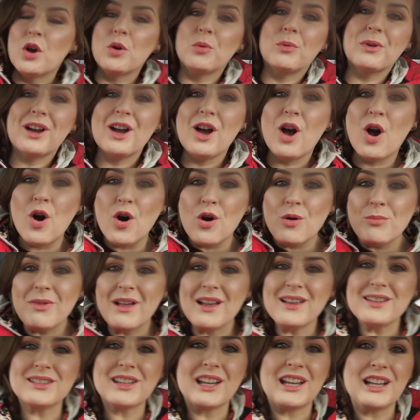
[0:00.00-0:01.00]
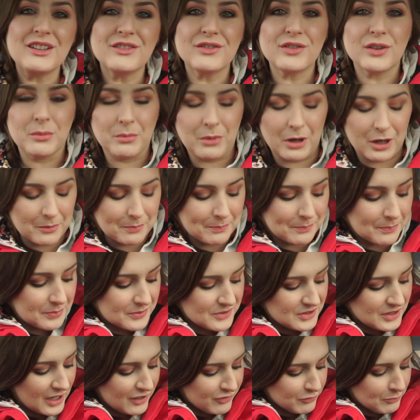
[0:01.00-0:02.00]
We got home last night from our
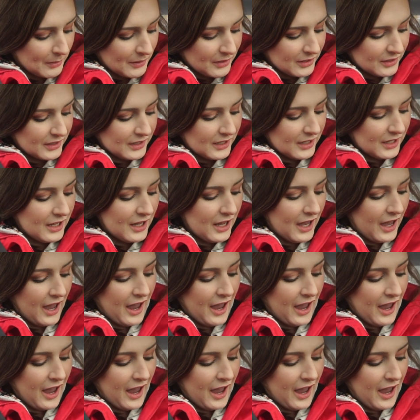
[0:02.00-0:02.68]
staff party,